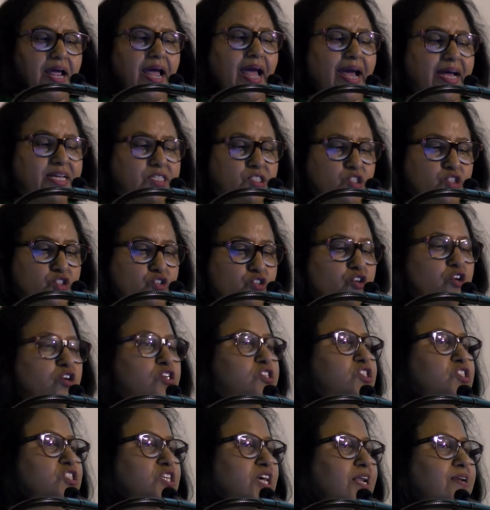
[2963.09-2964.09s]
as
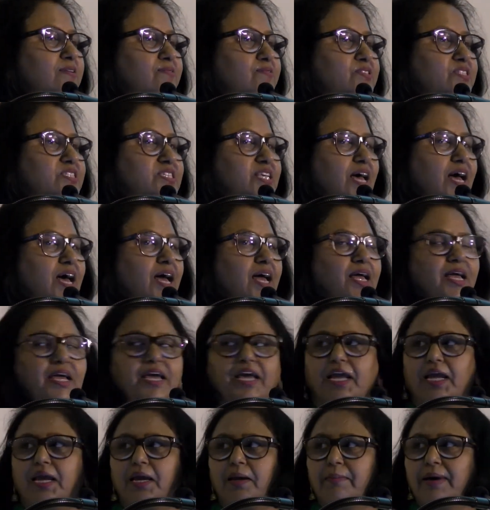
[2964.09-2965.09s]
yourselves.
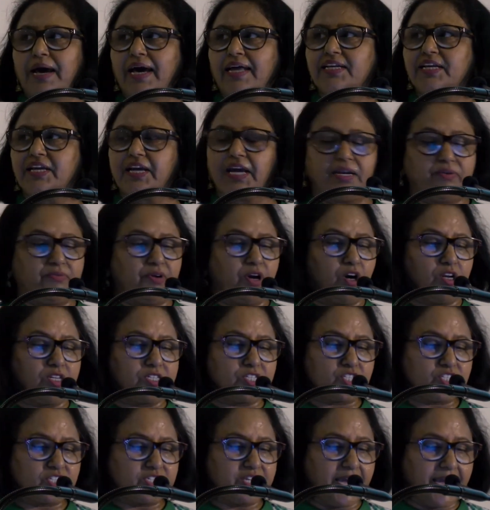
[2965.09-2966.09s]
Amen. Can we all
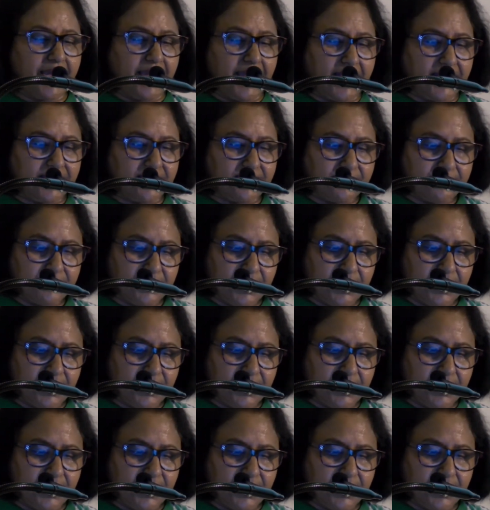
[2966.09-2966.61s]
stand?